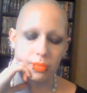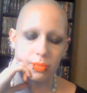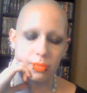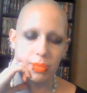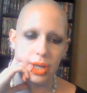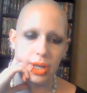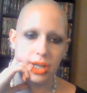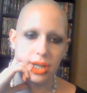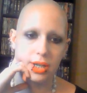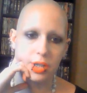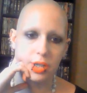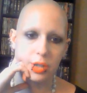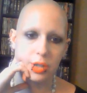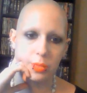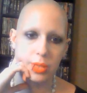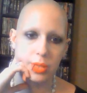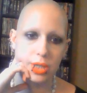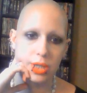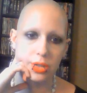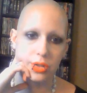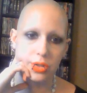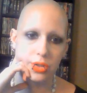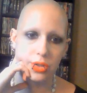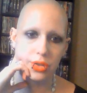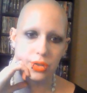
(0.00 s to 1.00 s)

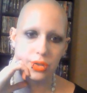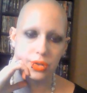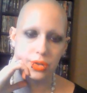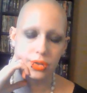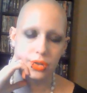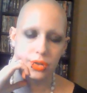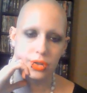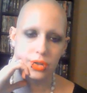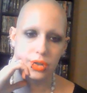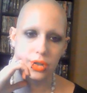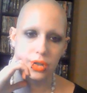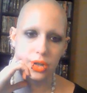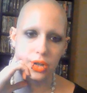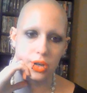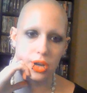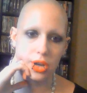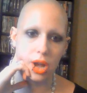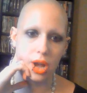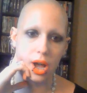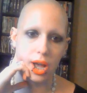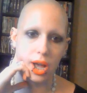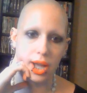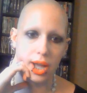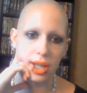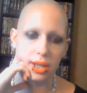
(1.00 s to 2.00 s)
Punishments should
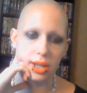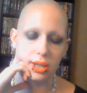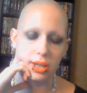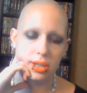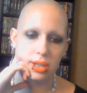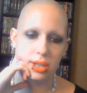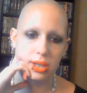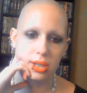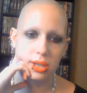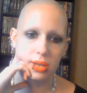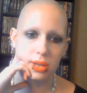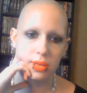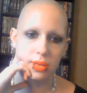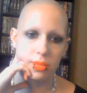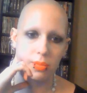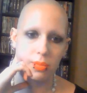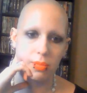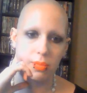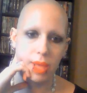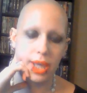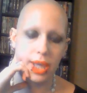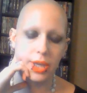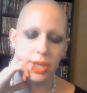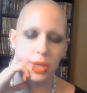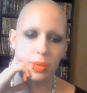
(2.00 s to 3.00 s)
not
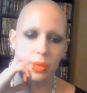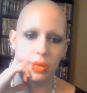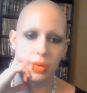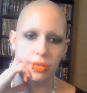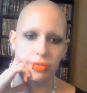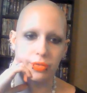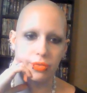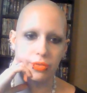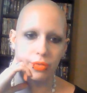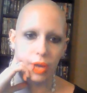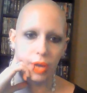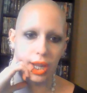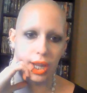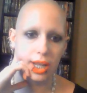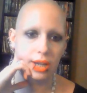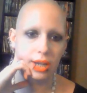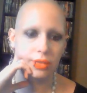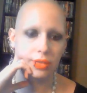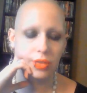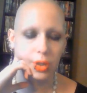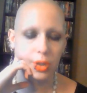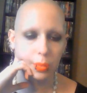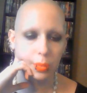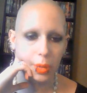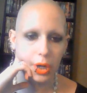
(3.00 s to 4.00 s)
make you afraid
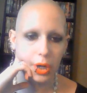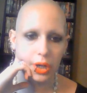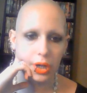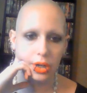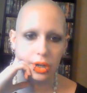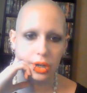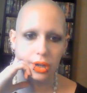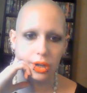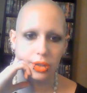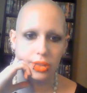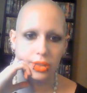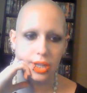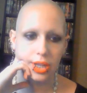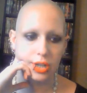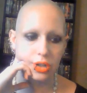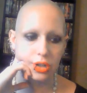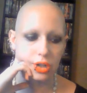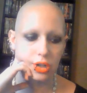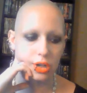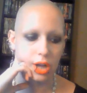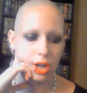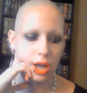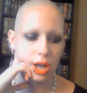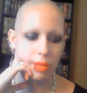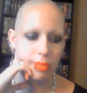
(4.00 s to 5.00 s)
of your partner. They
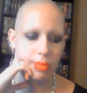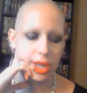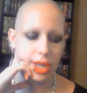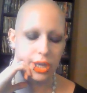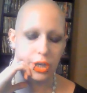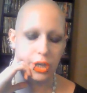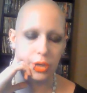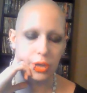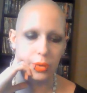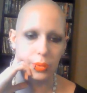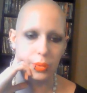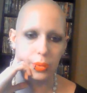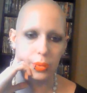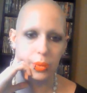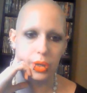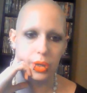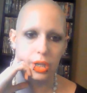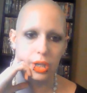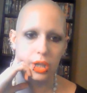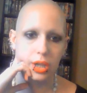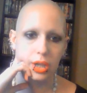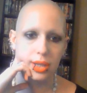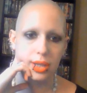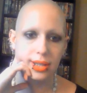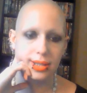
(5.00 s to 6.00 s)
should not make you
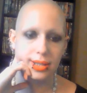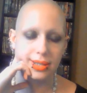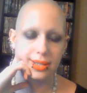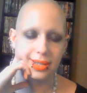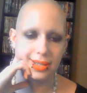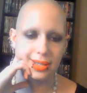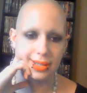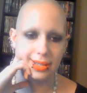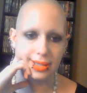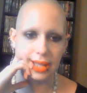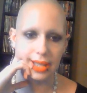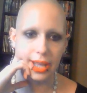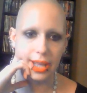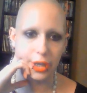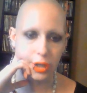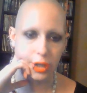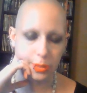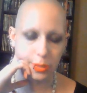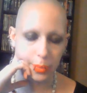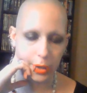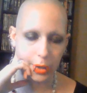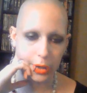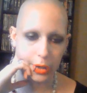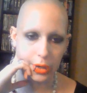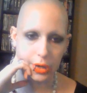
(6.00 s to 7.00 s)
dislike
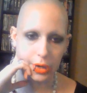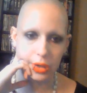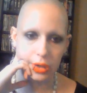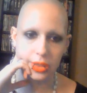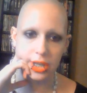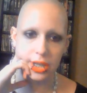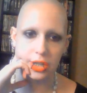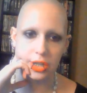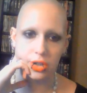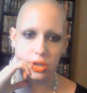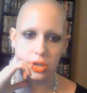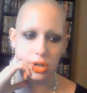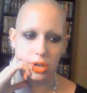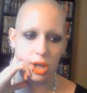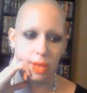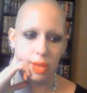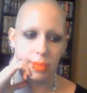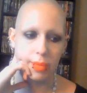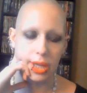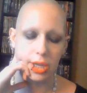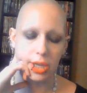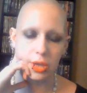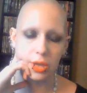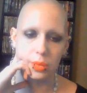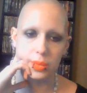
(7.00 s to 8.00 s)
your partner. They should not
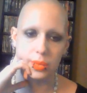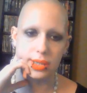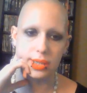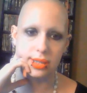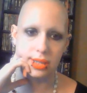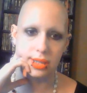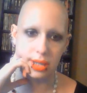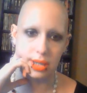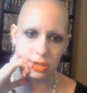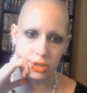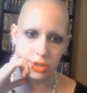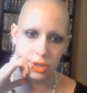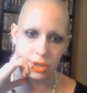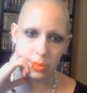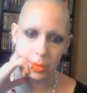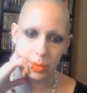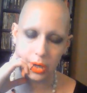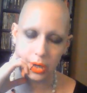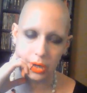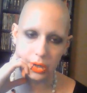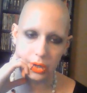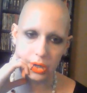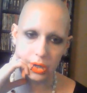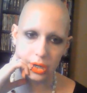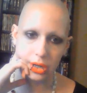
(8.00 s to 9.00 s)
make you resent your
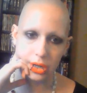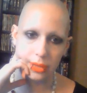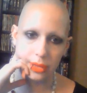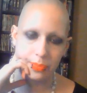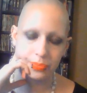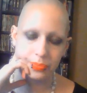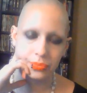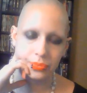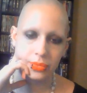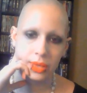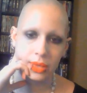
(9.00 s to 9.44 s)
partner.